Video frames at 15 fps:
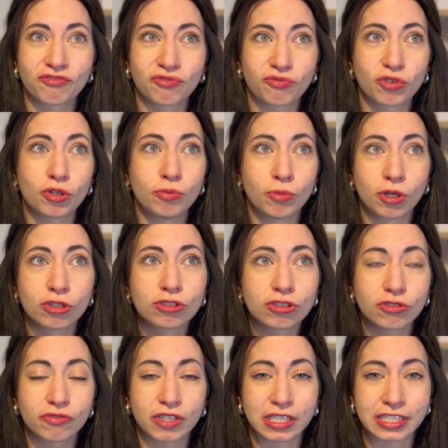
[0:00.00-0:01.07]
for most
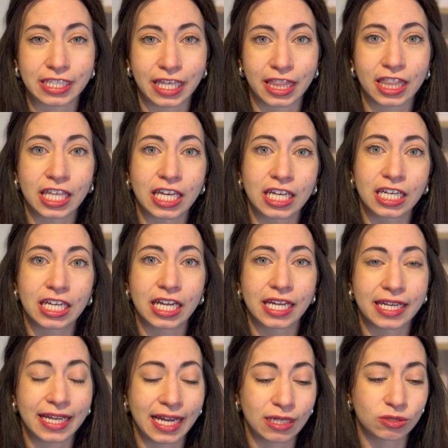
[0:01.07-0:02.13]
of us, I think
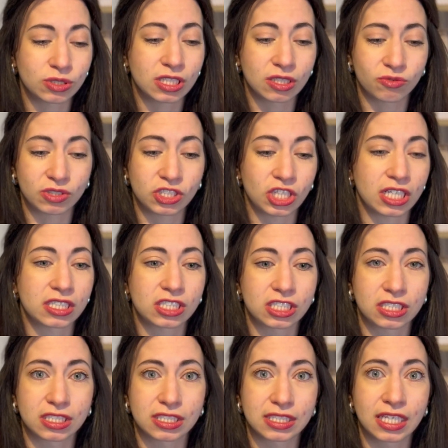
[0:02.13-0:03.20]
counting
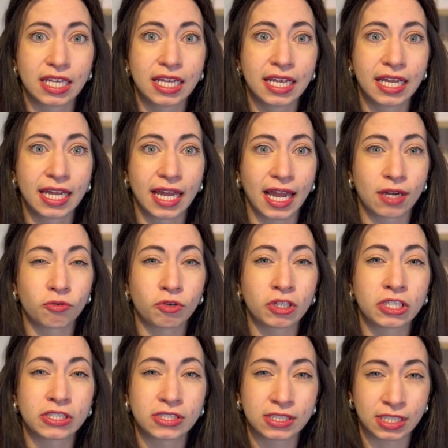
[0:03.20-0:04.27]
rejections and
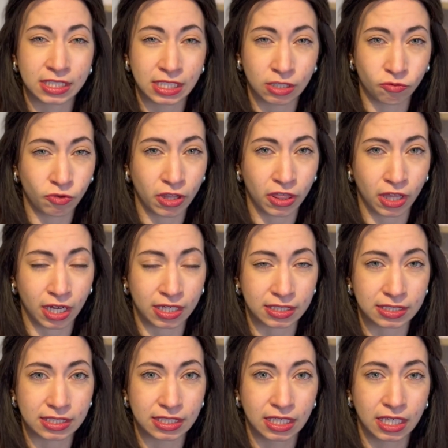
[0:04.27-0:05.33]
really sitting with
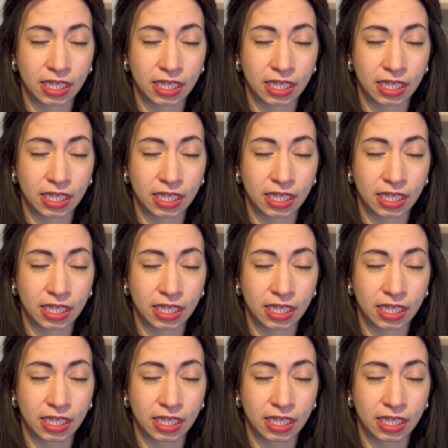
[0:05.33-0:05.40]
that